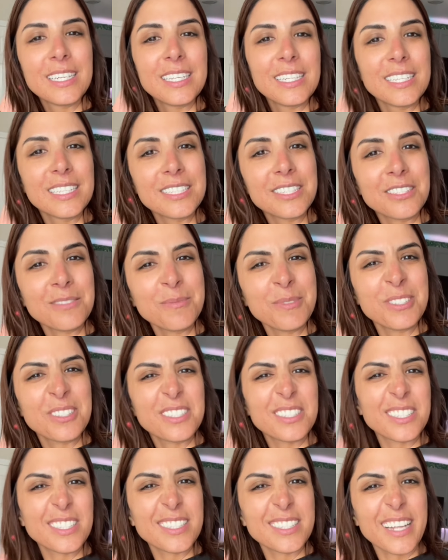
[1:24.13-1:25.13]
is a little more
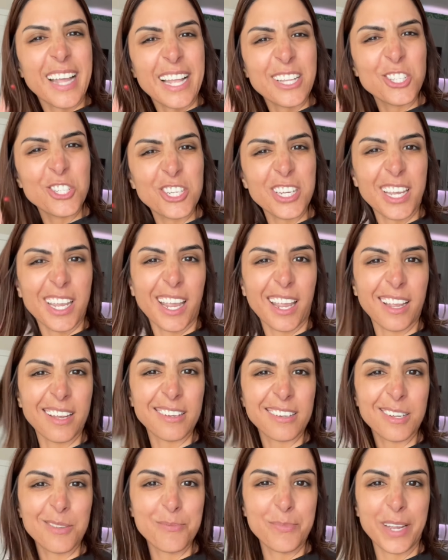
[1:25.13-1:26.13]
sketchy
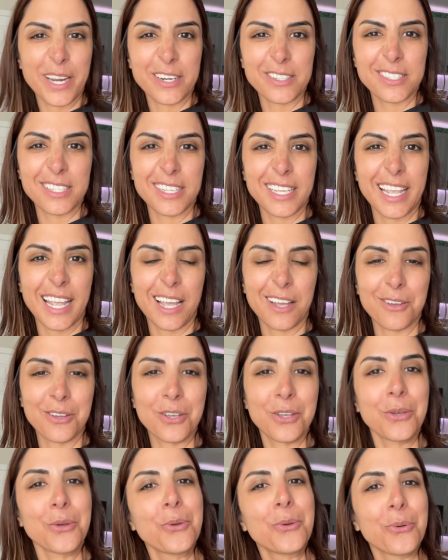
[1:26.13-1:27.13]
compared to
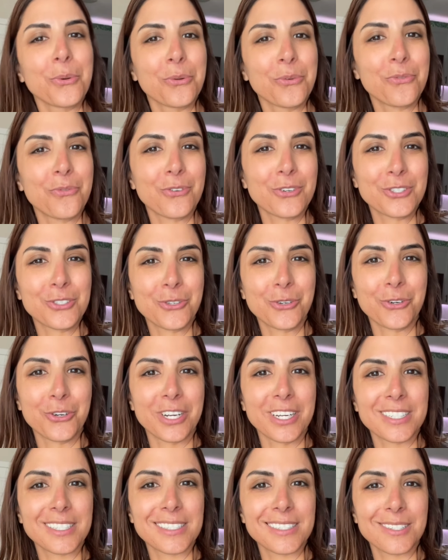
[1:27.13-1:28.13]
Cancun for
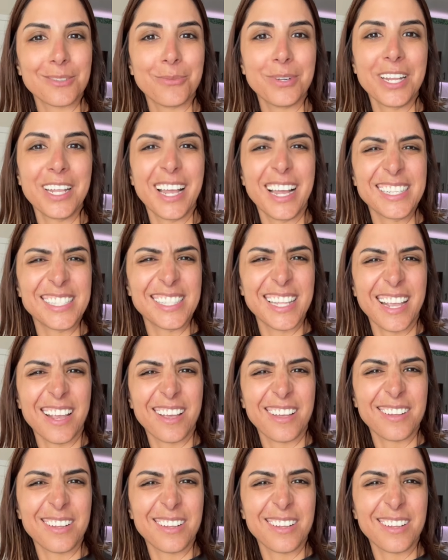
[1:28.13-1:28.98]
tourists. What do you guys think?